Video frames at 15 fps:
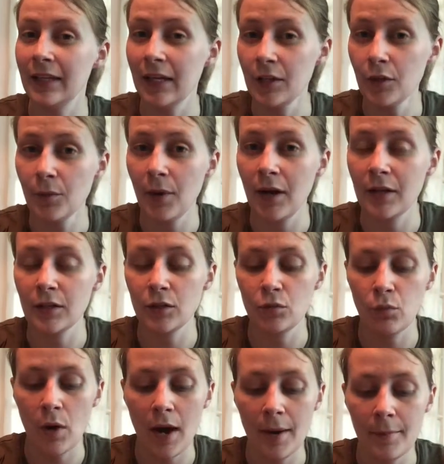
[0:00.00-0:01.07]
then you want to
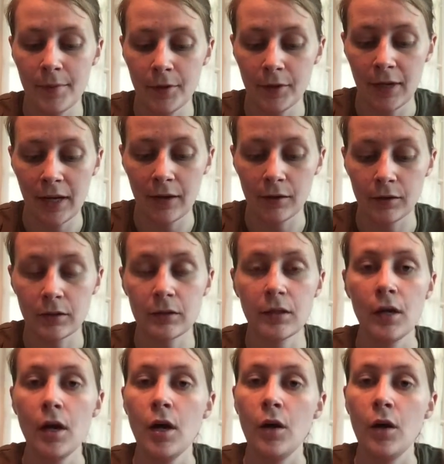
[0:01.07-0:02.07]
swab your nails